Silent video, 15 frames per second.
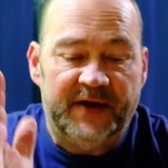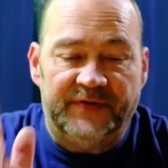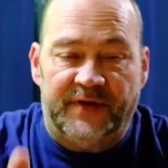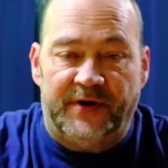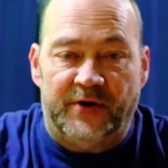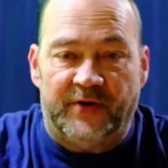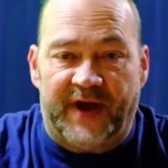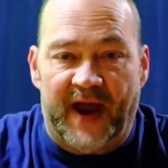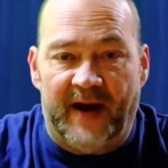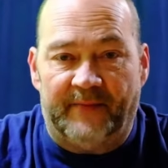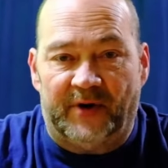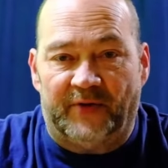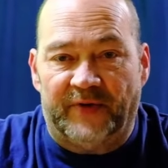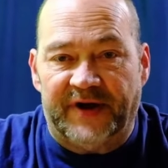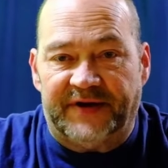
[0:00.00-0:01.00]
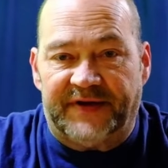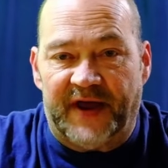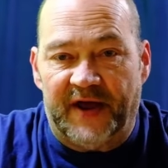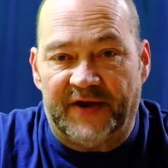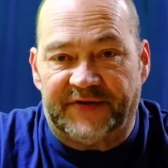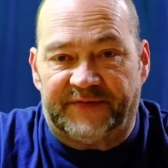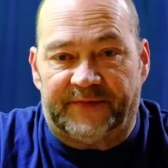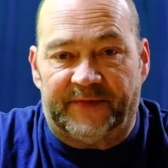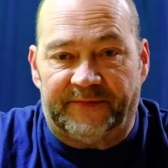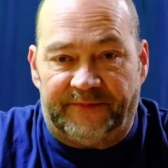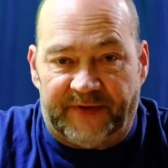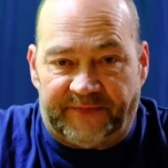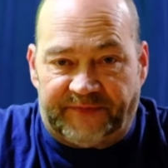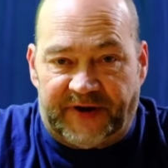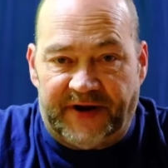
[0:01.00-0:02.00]
The new camera retails for
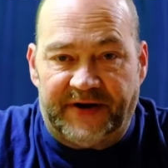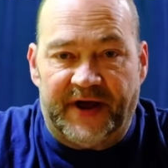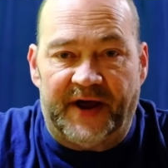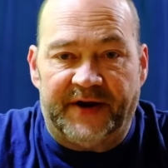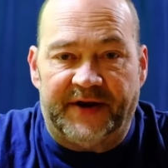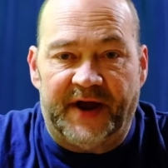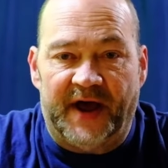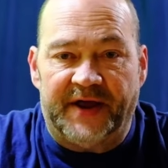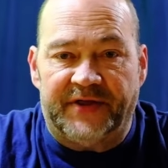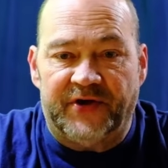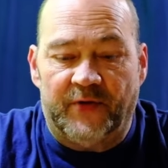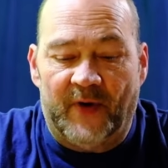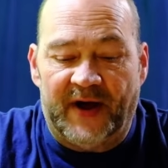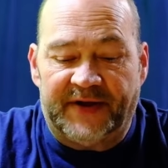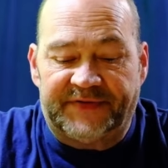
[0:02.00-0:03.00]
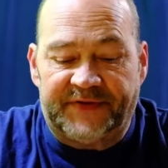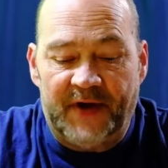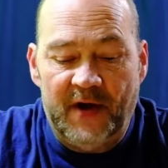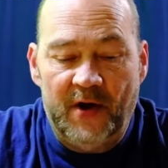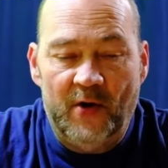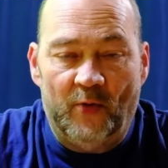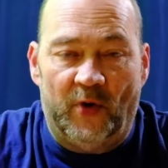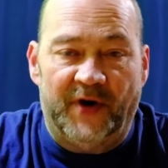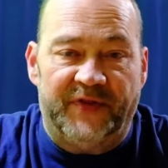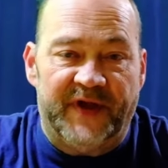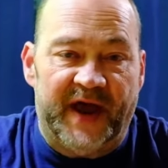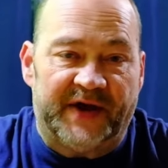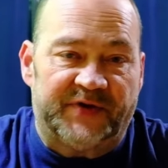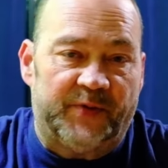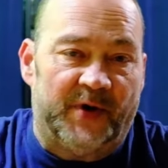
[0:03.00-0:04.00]
$1,599 US, where the
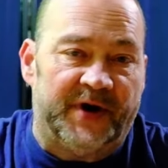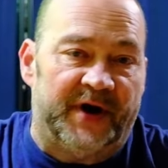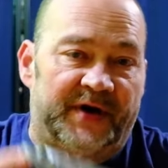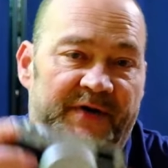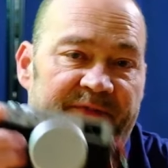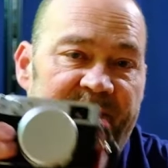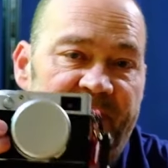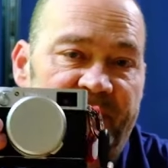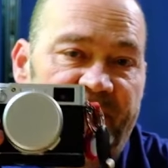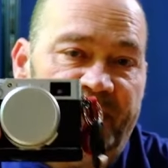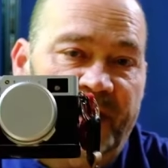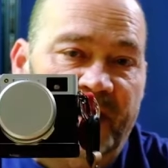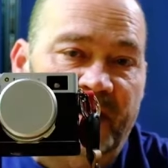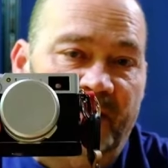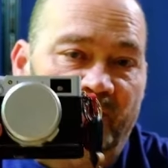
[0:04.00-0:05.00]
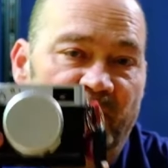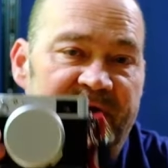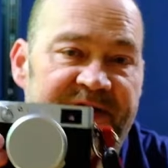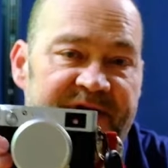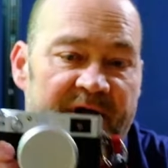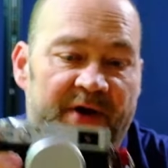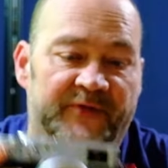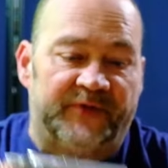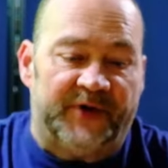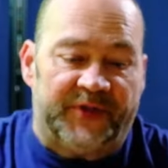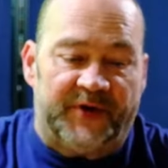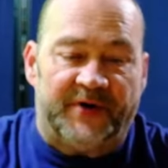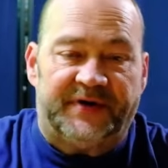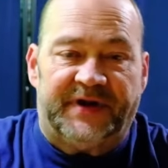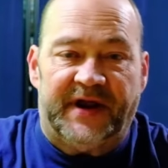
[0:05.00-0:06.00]
X100V retailed for
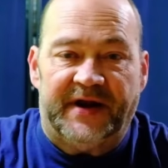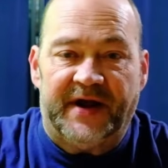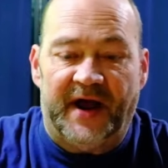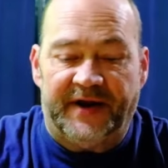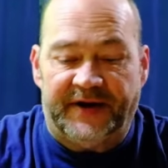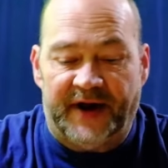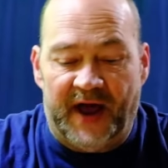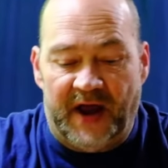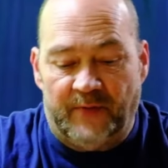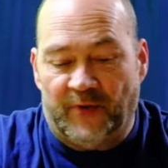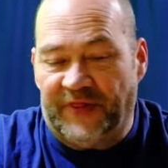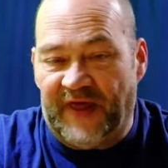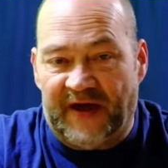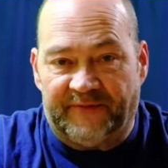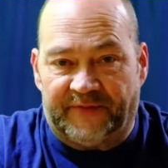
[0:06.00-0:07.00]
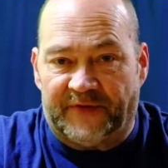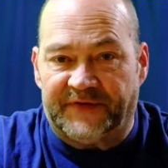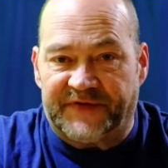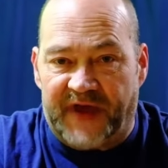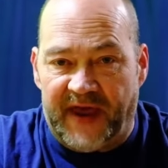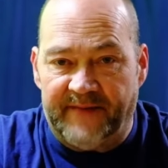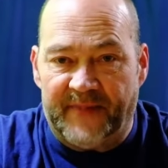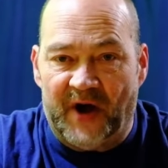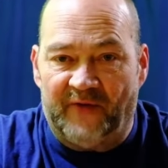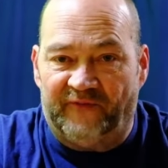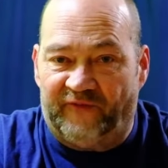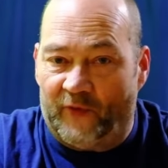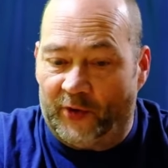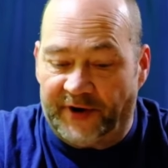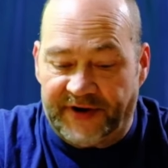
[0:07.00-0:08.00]
$1,399 when that first came out
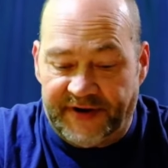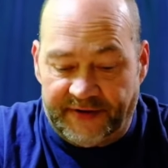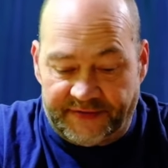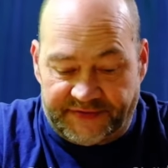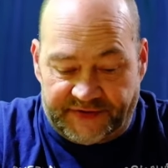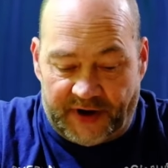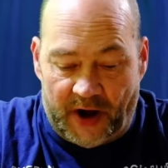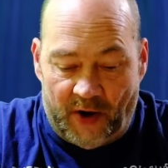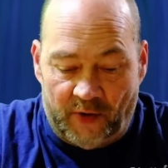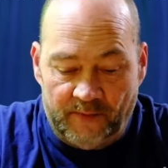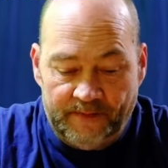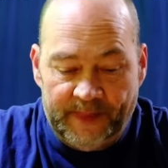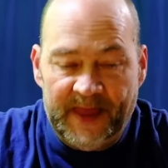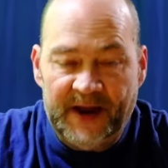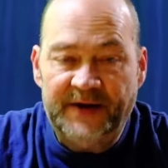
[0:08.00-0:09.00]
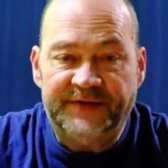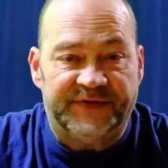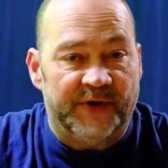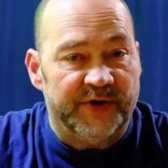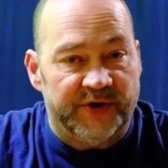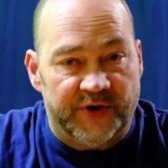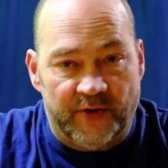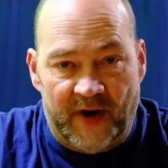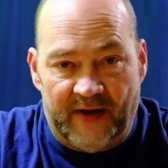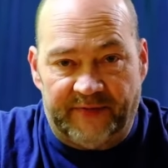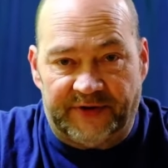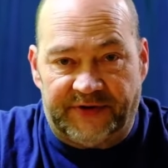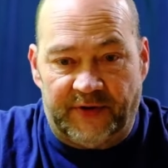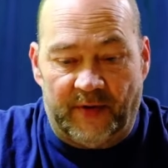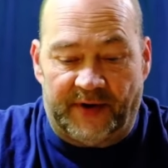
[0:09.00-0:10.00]
4 years ago. So you do have
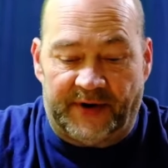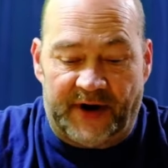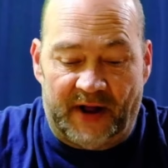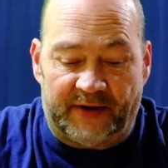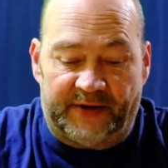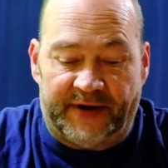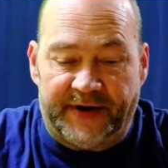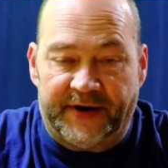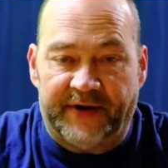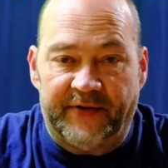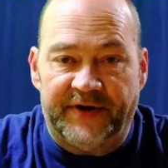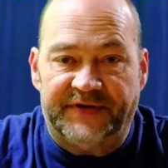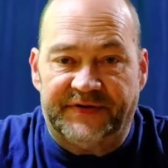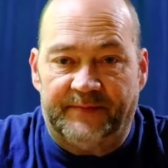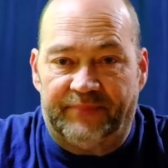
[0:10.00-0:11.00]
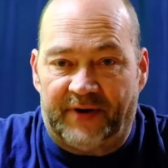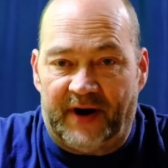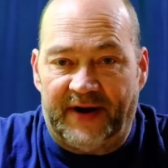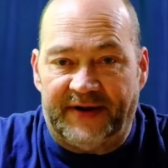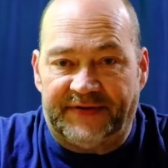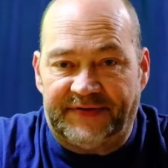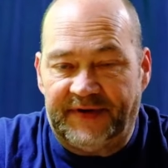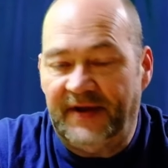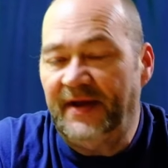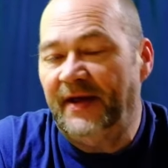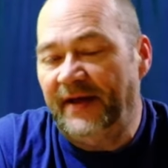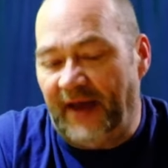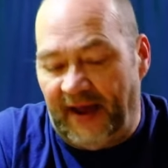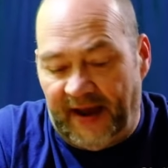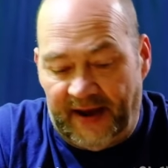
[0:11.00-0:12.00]
a $200 increase in price,
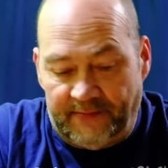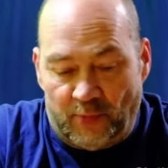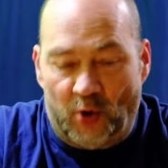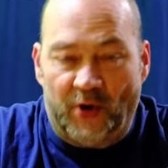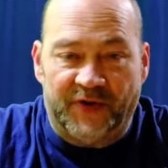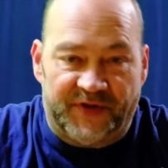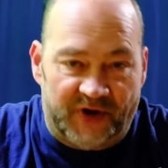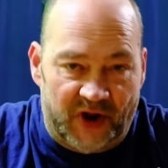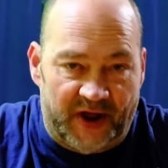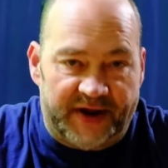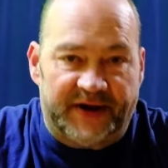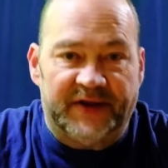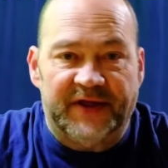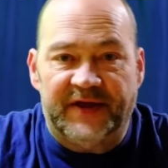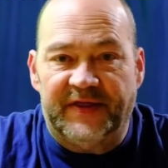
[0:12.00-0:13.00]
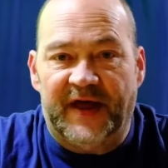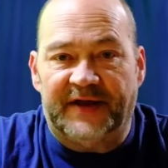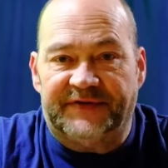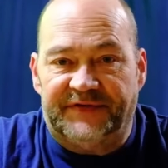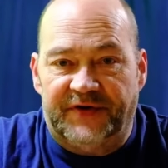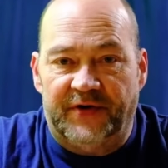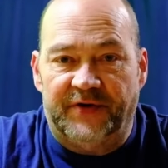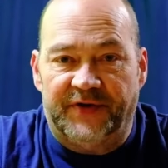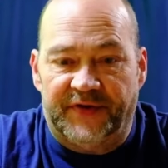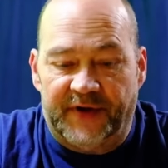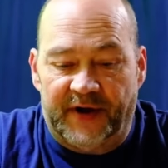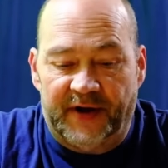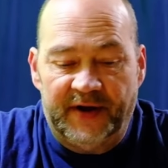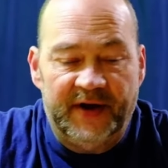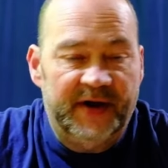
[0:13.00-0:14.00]
and more than likely that's due to
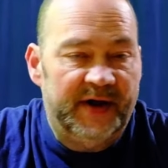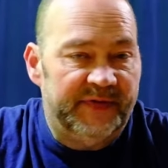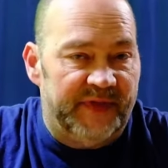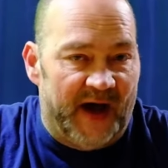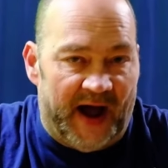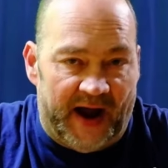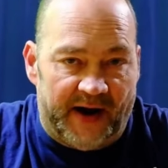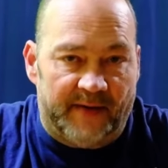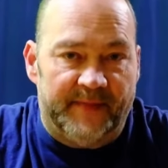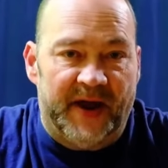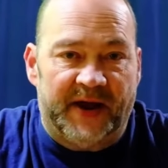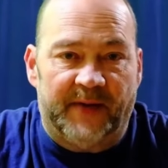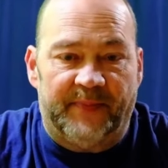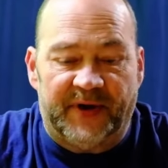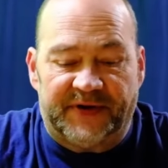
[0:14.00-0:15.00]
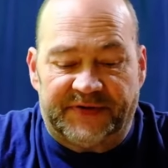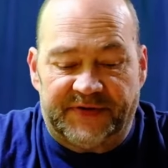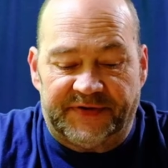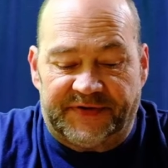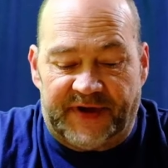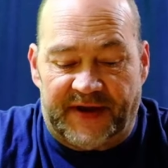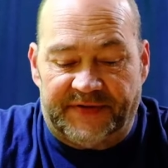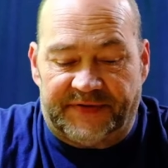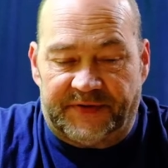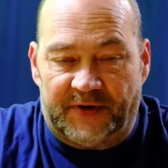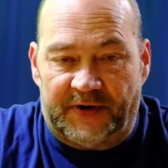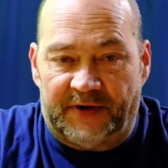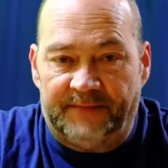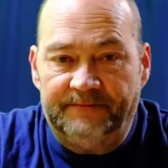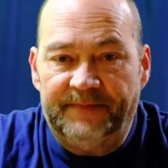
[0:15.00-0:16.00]
the higher megapixel
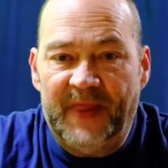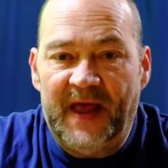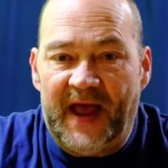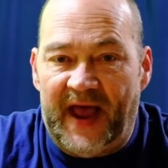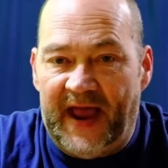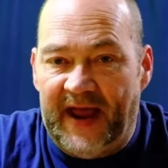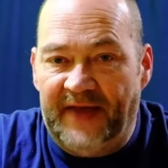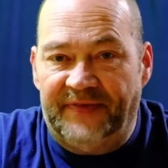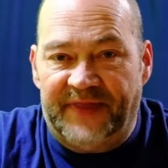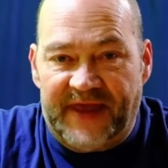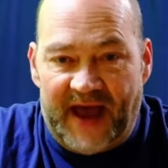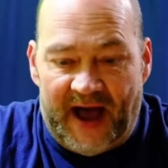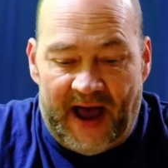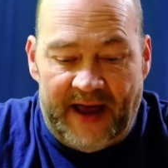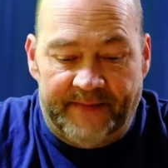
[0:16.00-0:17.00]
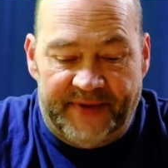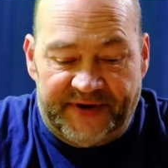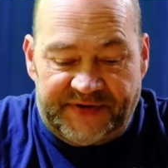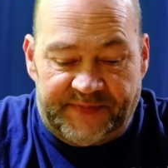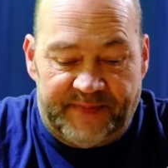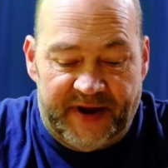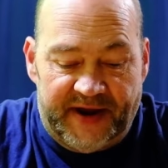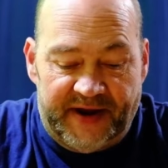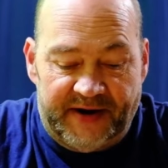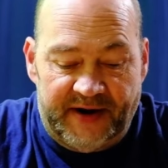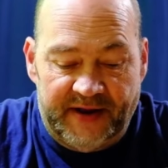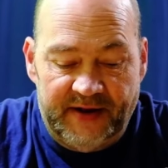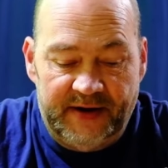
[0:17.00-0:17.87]
sensor and the IBIS being